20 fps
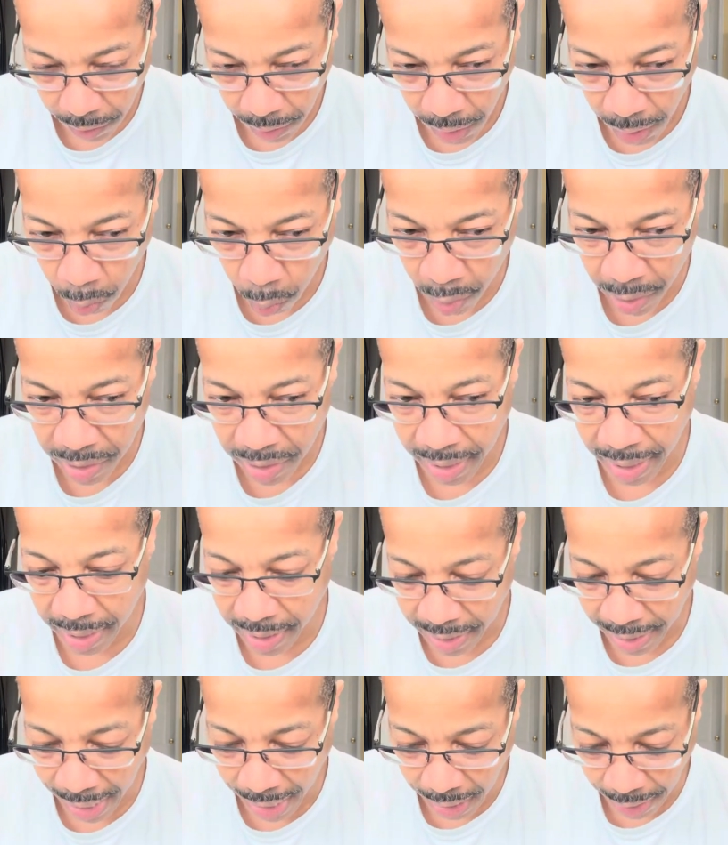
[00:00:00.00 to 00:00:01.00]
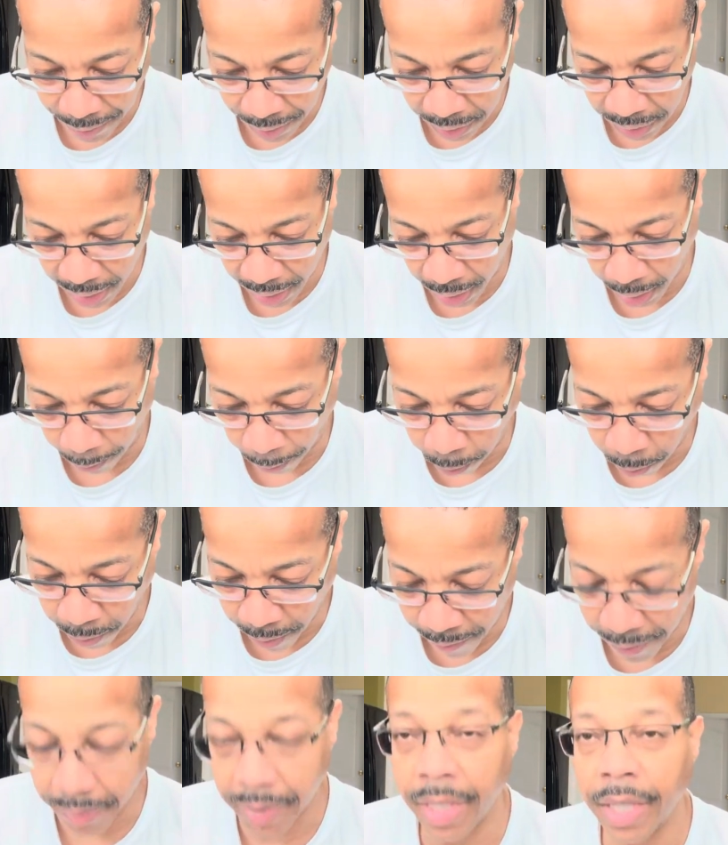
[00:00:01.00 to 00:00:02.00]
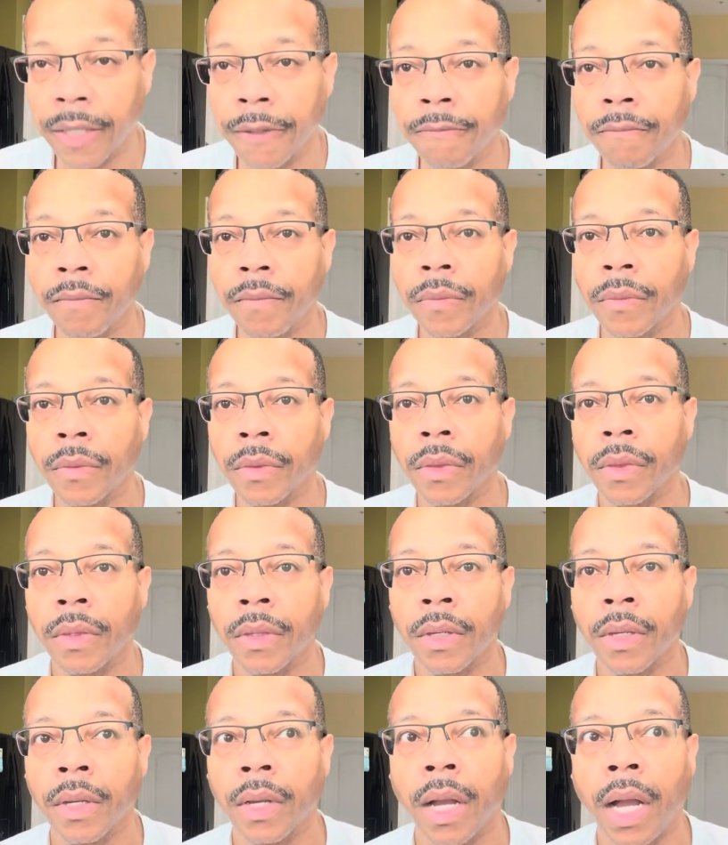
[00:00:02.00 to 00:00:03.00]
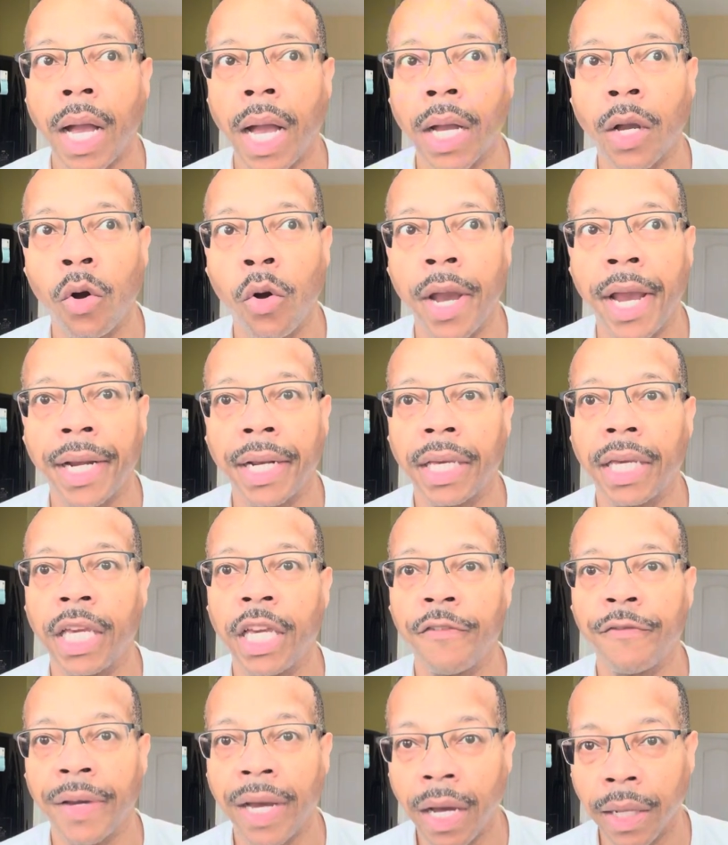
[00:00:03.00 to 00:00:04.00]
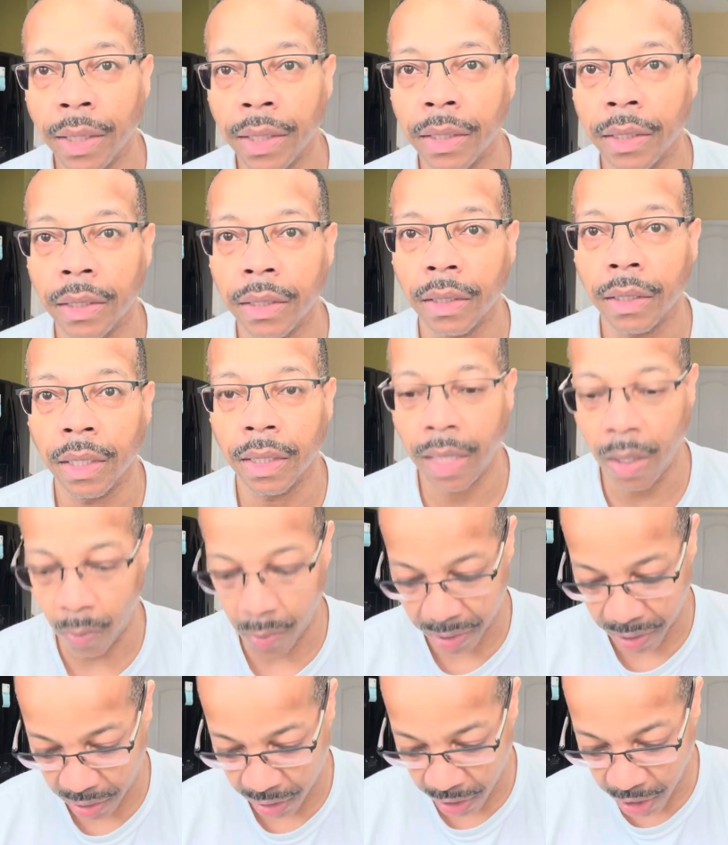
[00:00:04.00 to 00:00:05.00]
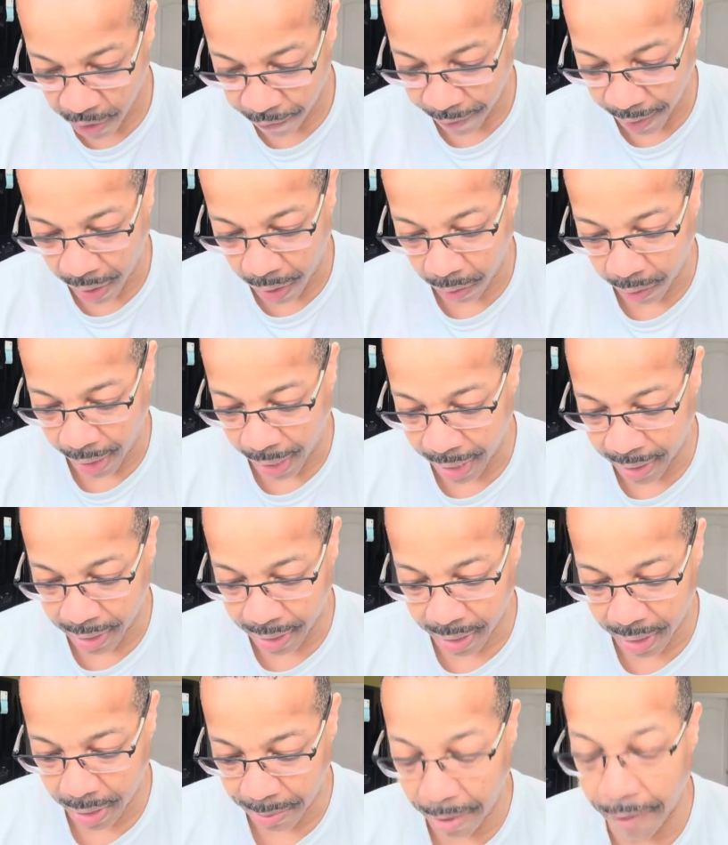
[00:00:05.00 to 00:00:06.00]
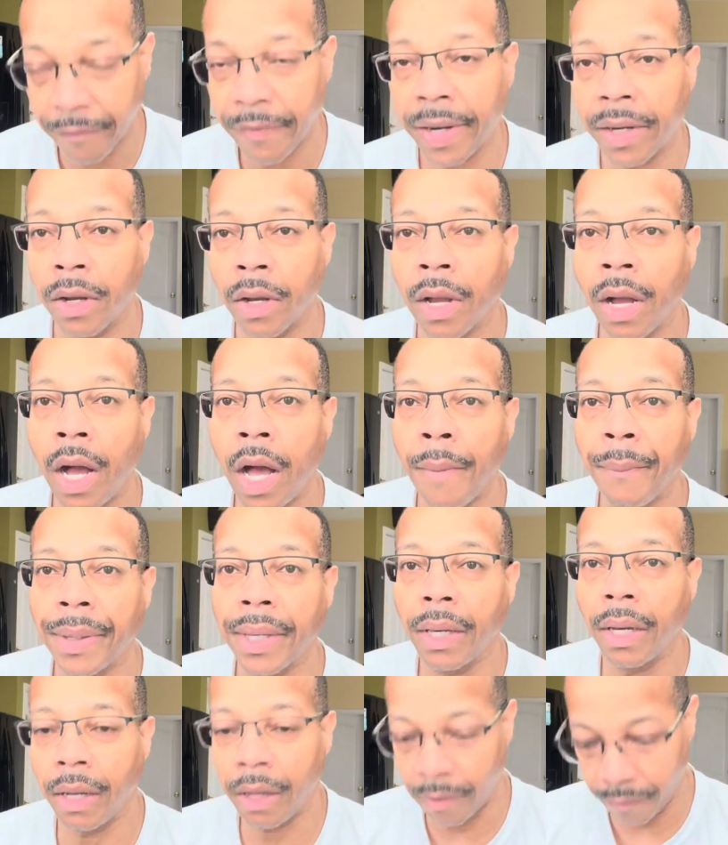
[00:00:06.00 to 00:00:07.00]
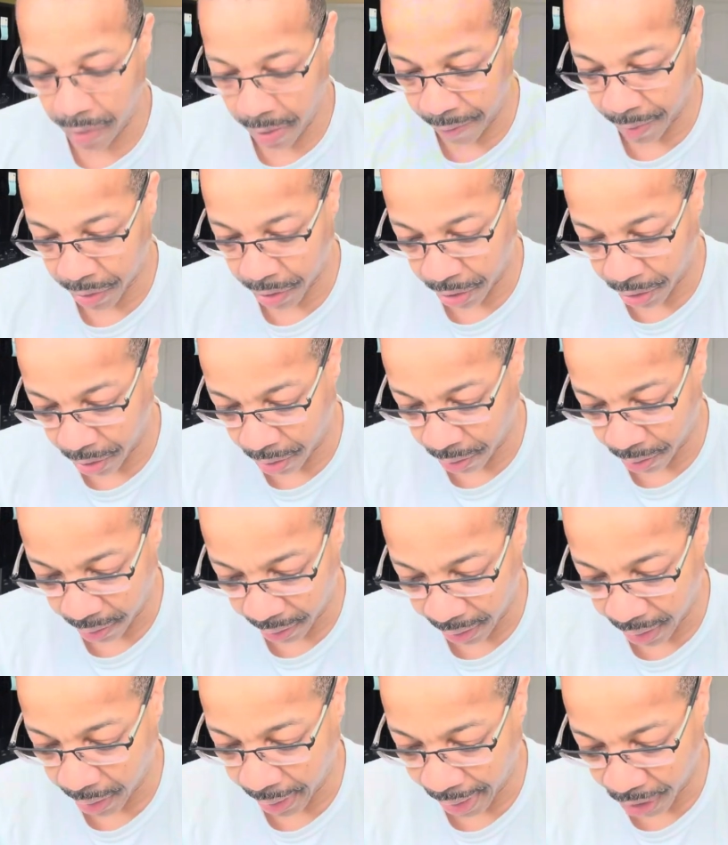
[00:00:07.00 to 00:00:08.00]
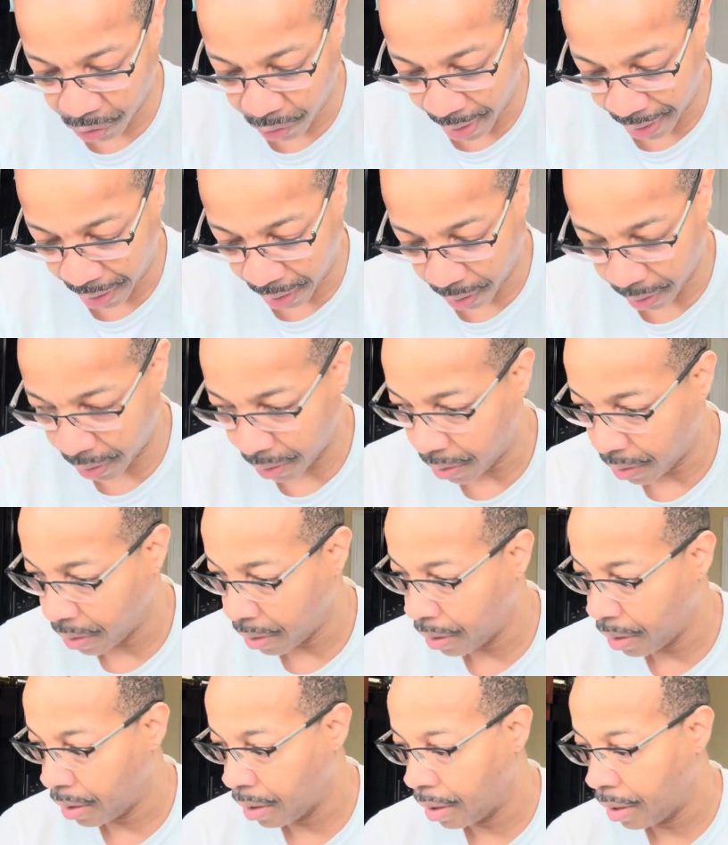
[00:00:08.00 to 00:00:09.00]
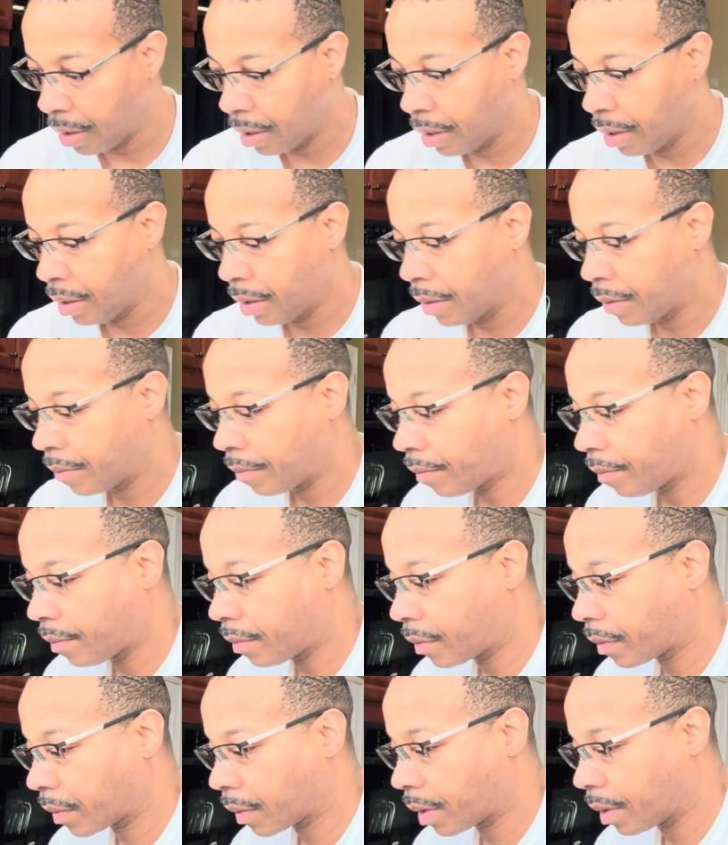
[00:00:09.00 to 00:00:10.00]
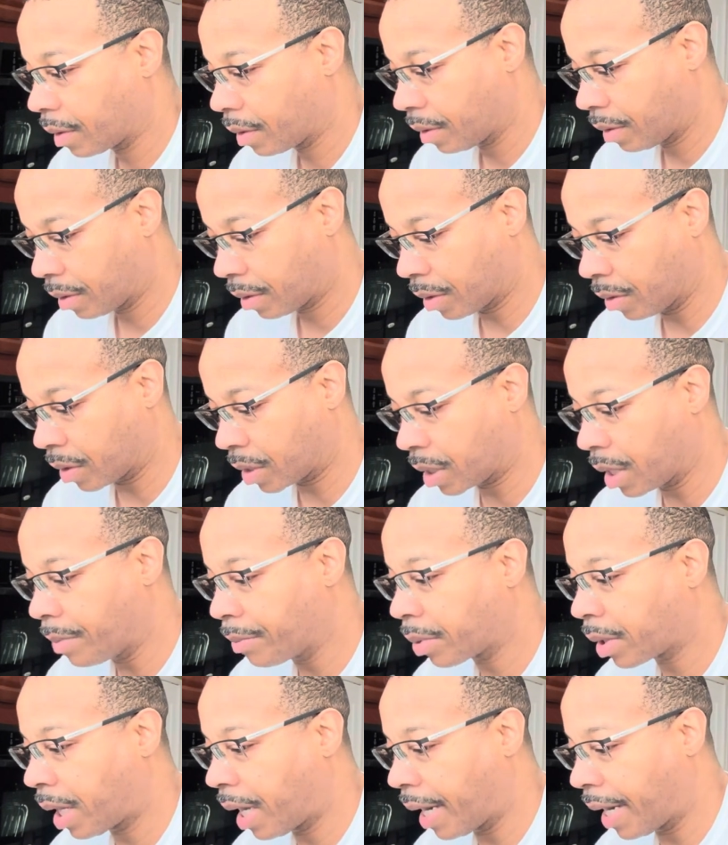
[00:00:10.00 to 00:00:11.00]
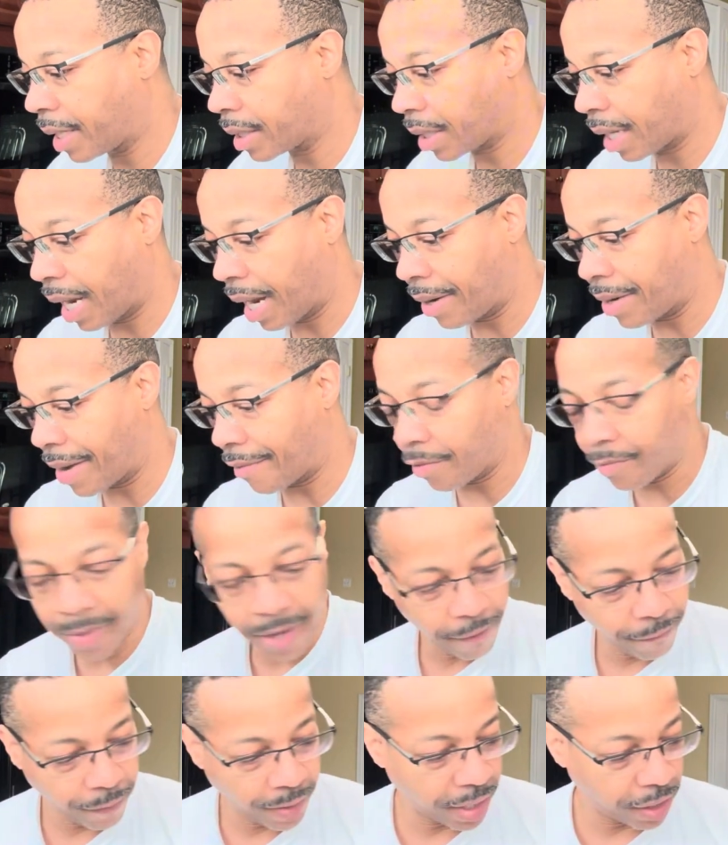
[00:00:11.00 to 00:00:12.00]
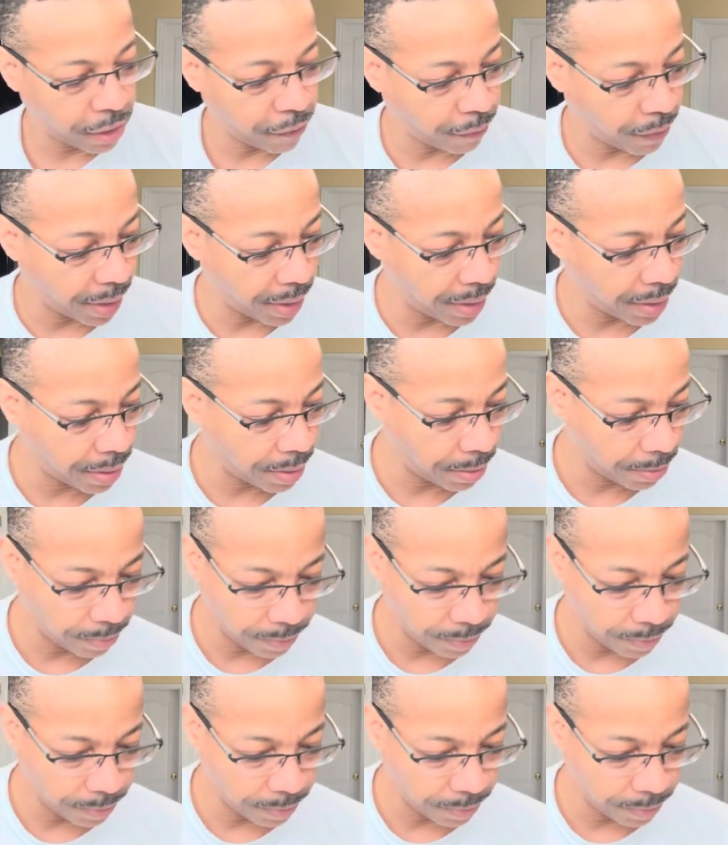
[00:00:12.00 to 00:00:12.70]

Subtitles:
And once they sign everything and approve everything, I go ahead and e-file it. And then once it's e-filed, I send them a final copy of the return electronically. So some clients I never met face-to-face.